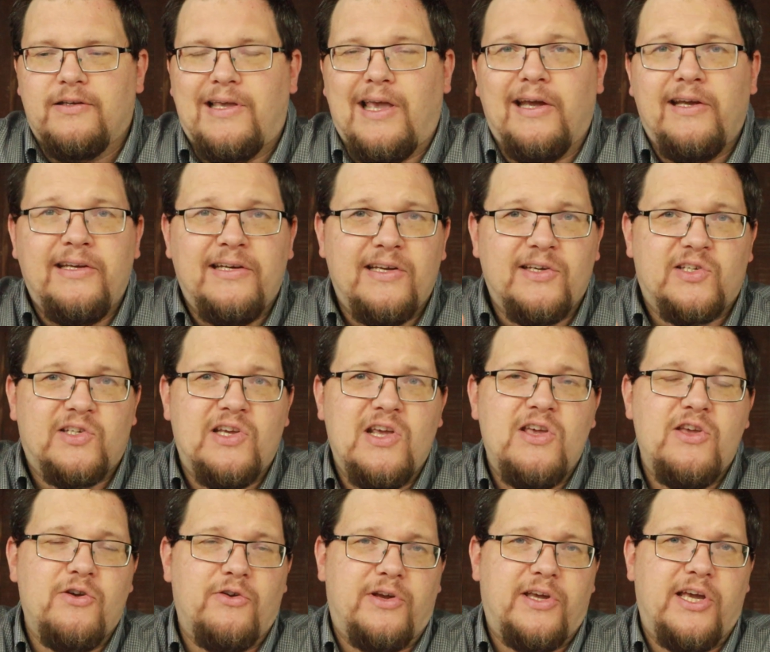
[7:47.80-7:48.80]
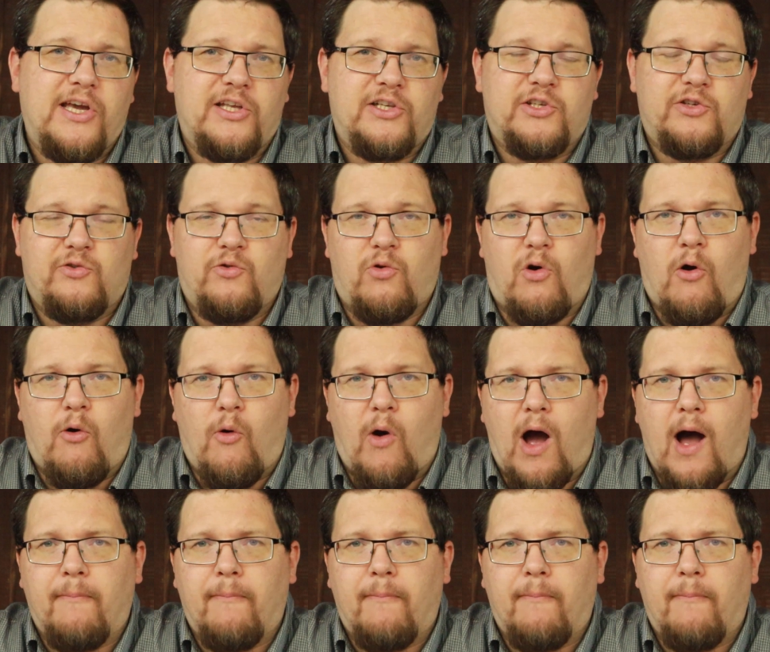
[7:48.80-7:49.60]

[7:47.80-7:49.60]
Getting to see your kids grow